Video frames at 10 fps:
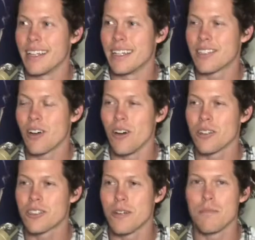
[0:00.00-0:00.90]
it's
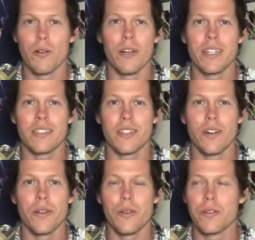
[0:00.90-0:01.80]
all some ploy because
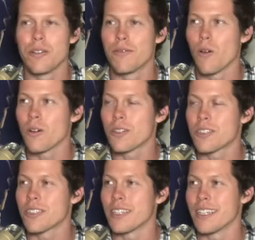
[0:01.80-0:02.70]
they're going through a
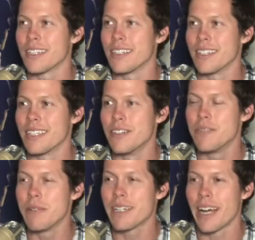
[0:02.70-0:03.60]
divorce, and
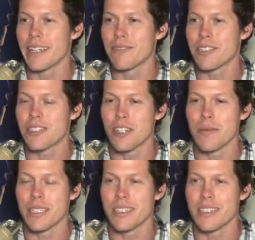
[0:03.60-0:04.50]
it would be kind of
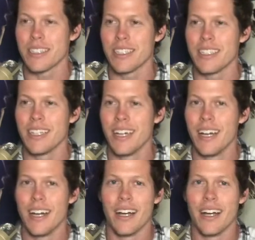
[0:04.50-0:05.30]
disturbing to see